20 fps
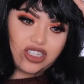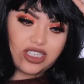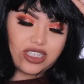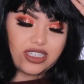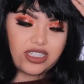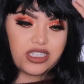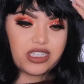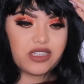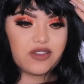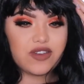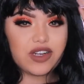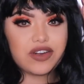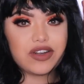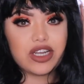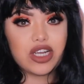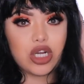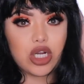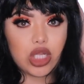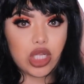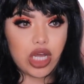She's just
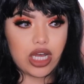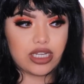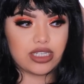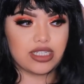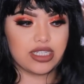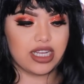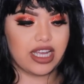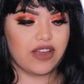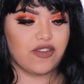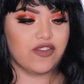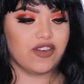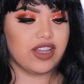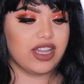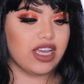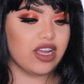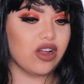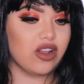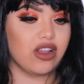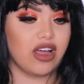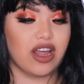very glossy. I feel
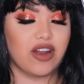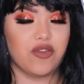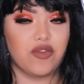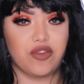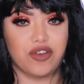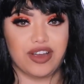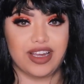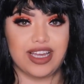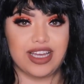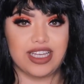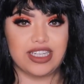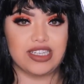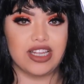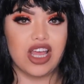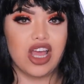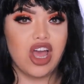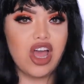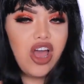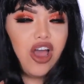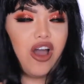like a lot of wigs
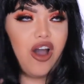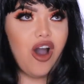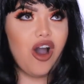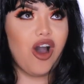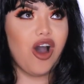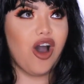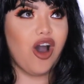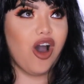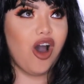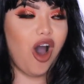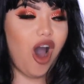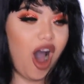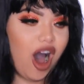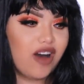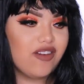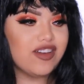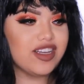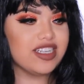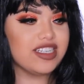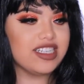
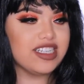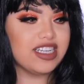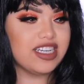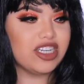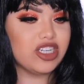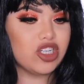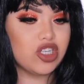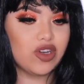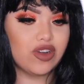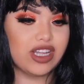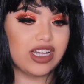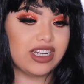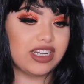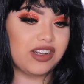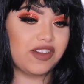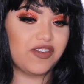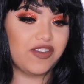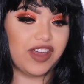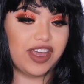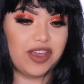obviously show that
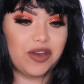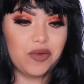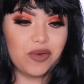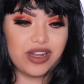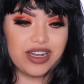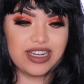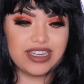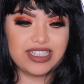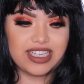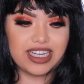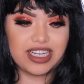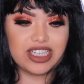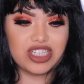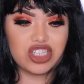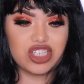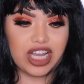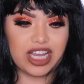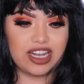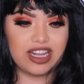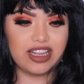it's fake when it's like
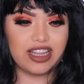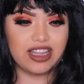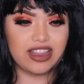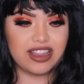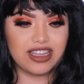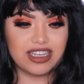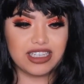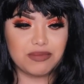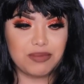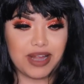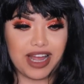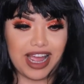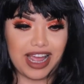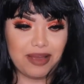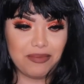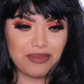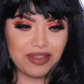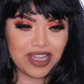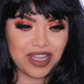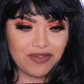shiny like this, but
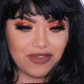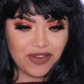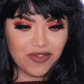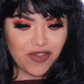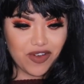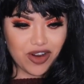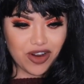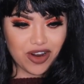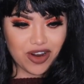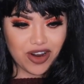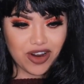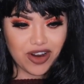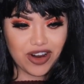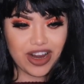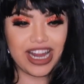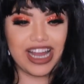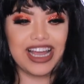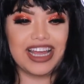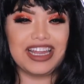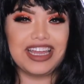I'm living for
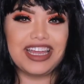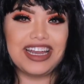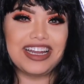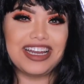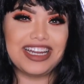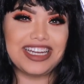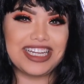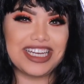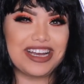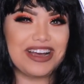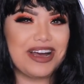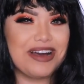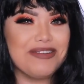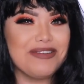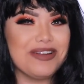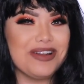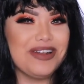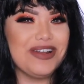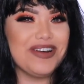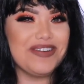her. I kind of get an idea how
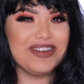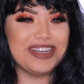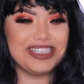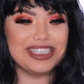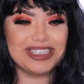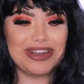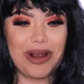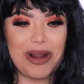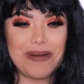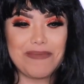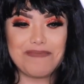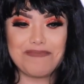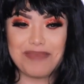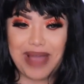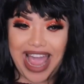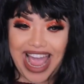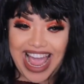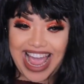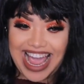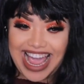it would look with short
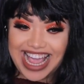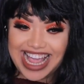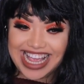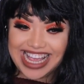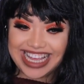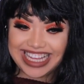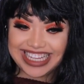bangs.